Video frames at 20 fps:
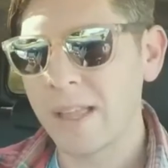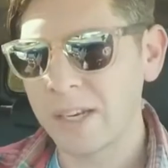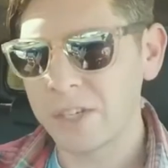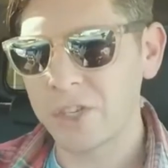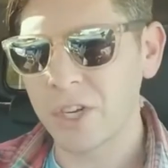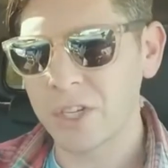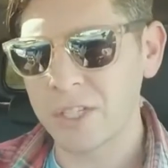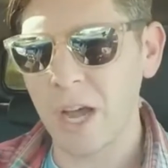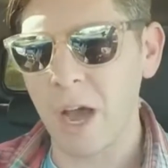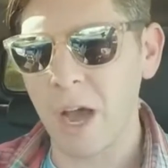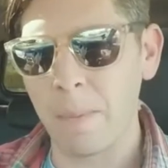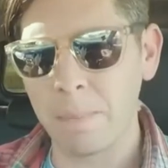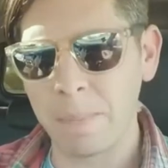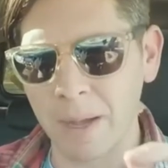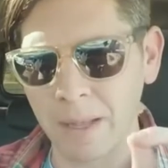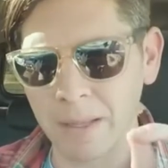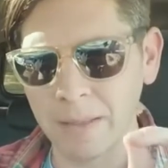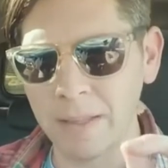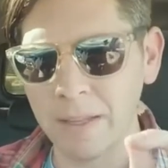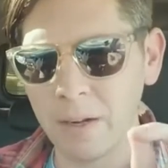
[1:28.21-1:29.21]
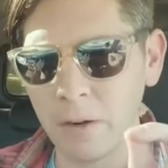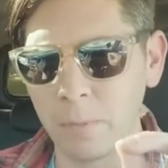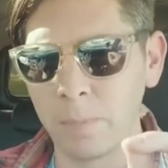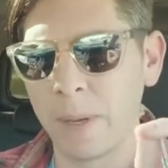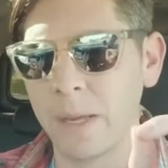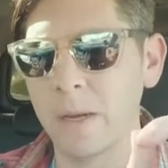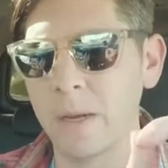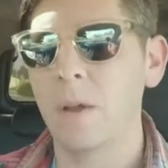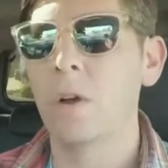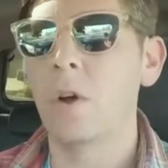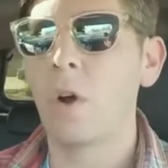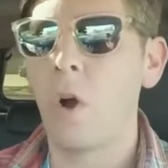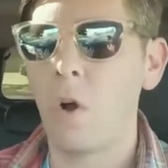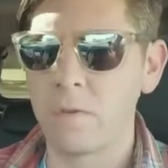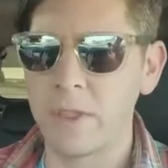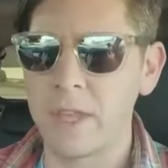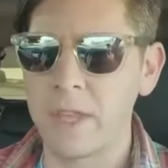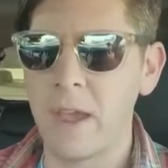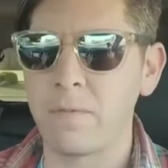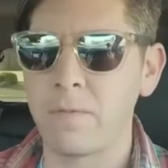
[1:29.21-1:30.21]
That's just up a little bit
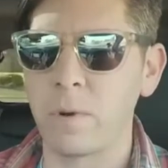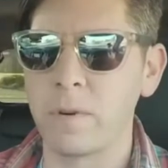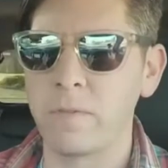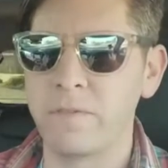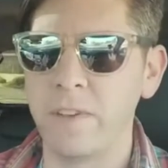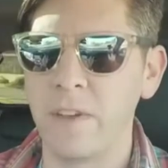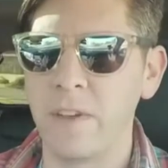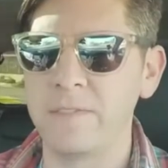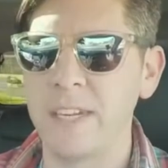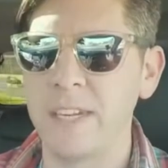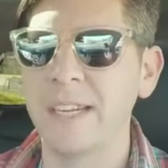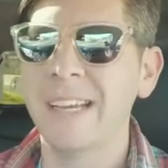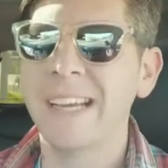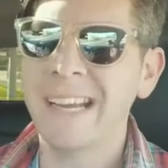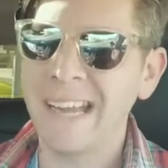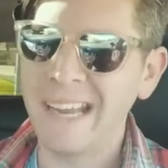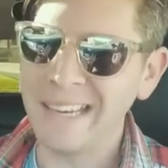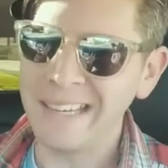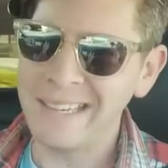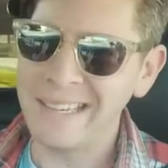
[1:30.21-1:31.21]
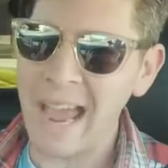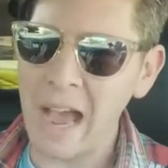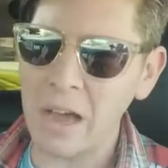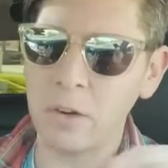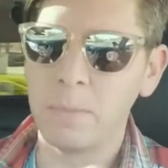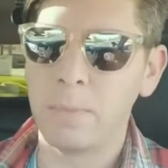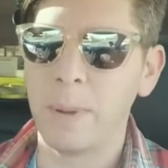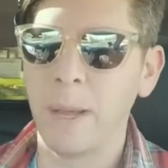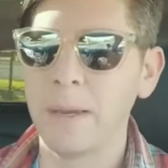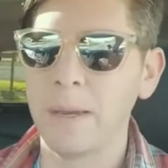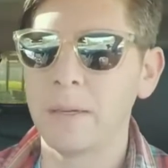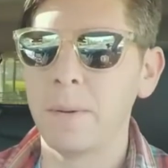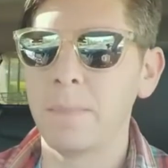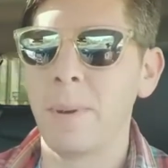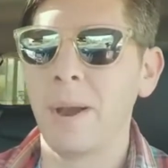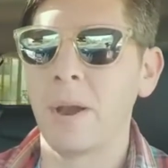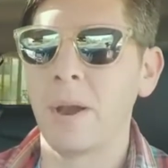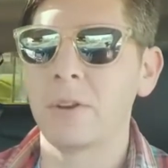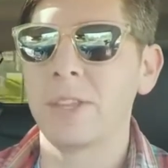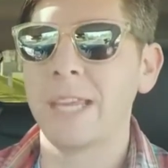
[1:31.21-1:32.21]
over the F-150 and down a bit
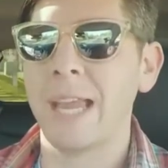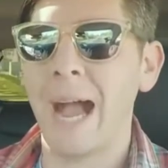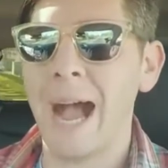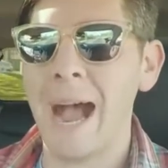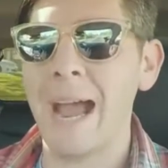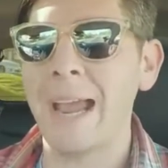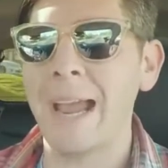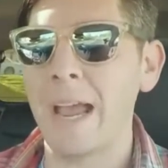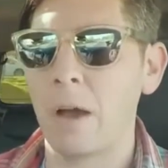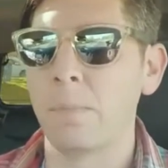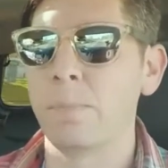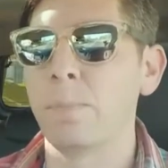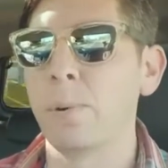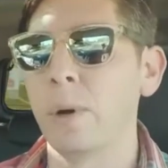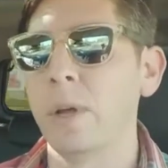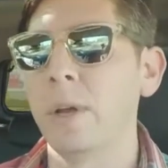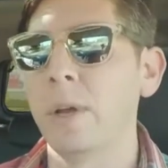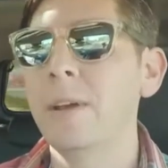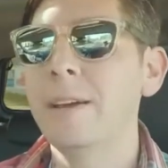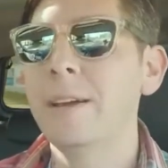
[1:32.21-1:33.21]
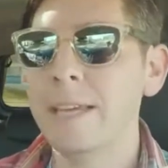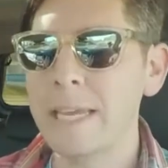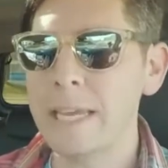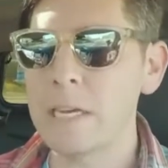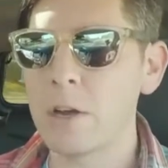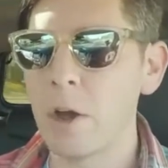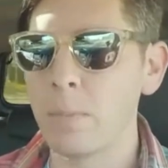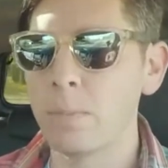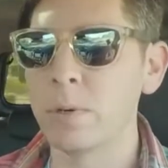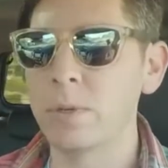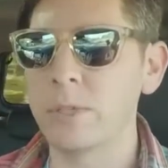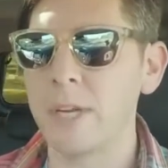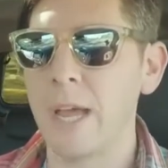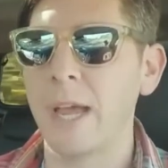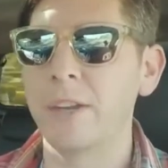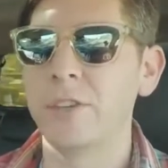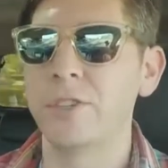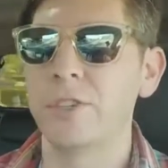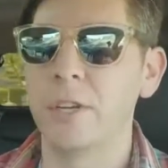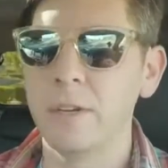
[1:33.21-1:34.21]
compared to the high-output EcoBoost
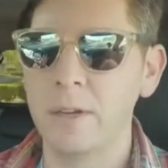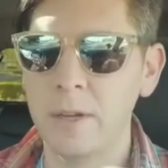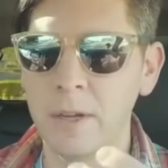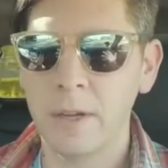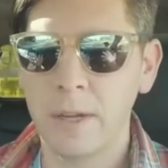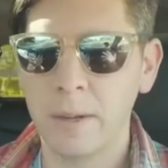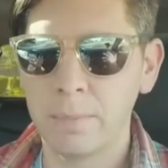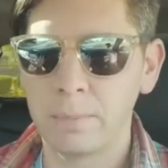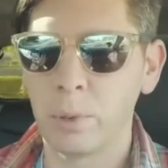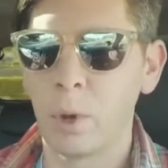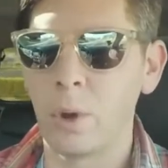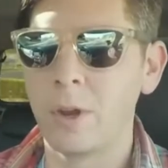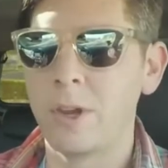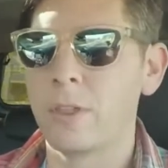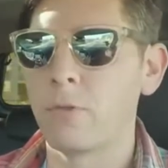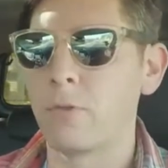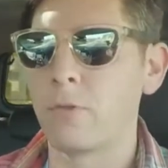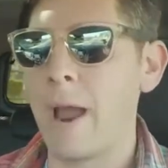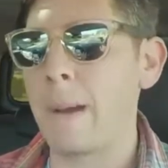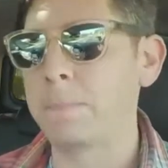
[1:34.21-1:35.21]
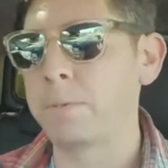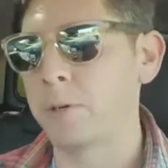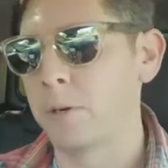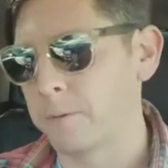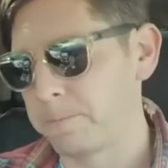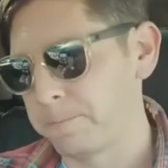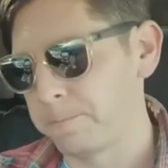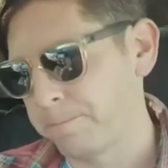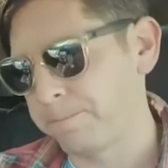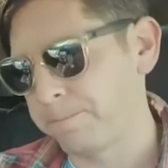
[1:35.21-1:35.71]
engine employed in the Raptor.